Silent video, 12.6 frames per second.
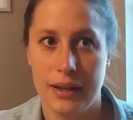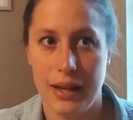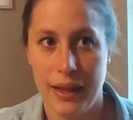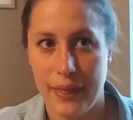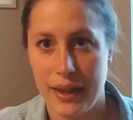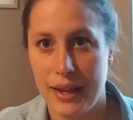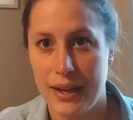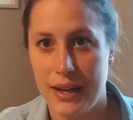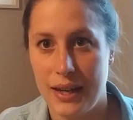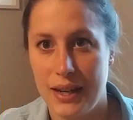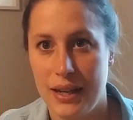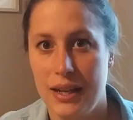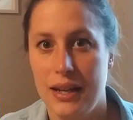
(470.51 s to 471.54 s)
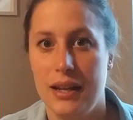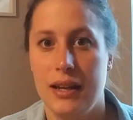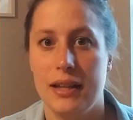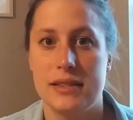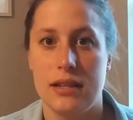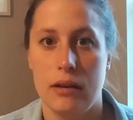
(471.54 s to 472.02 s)
and then
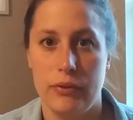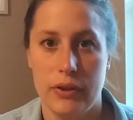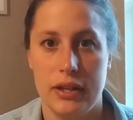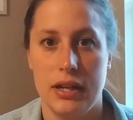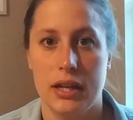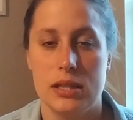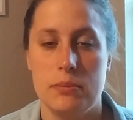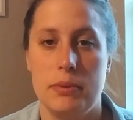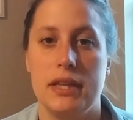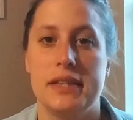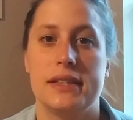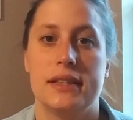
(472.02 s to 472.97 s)
it's time for the next piece,